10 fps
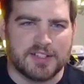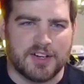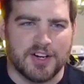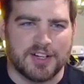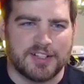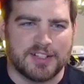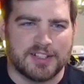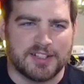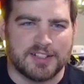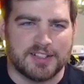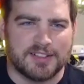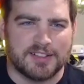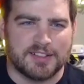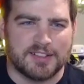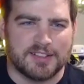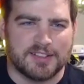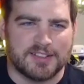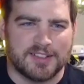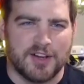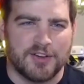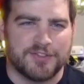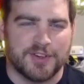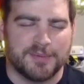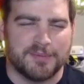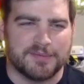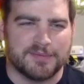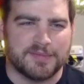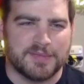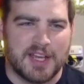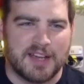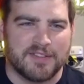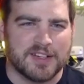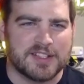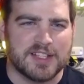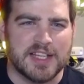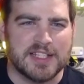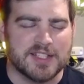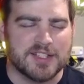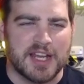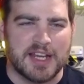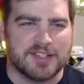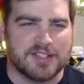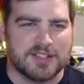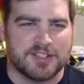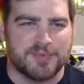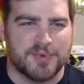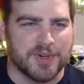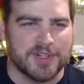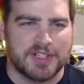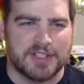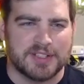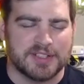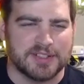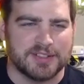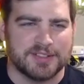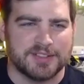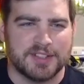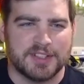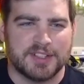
hard to go from every season changing a sport into,